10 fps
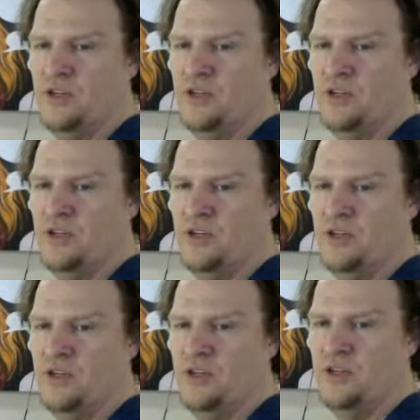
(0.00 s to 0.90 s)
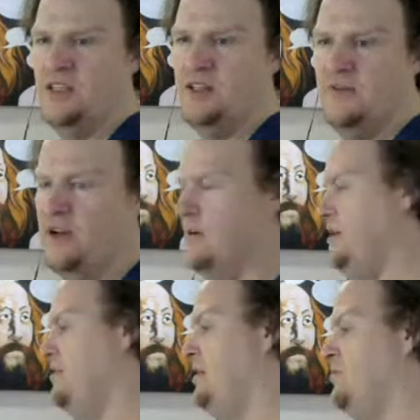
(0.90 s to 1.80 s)
stuff down on here, and then
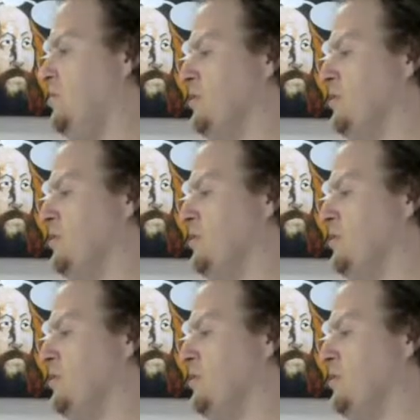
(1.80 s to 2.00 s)
rolling over